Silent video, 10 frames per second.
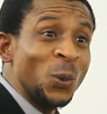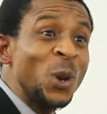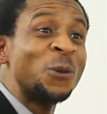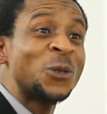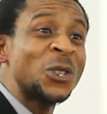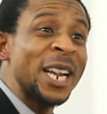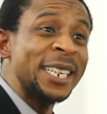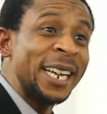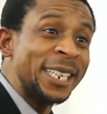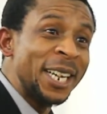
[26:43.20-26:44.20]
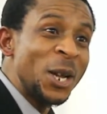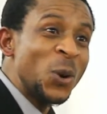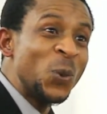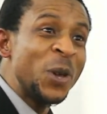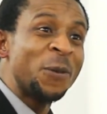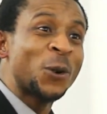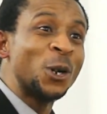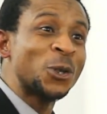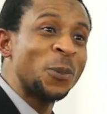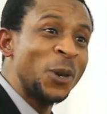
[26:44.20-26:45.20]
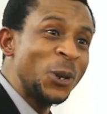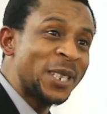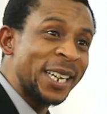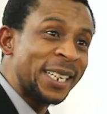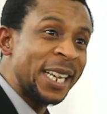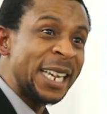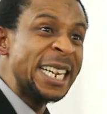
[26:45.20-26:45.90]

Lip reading: We've traded. We've contributed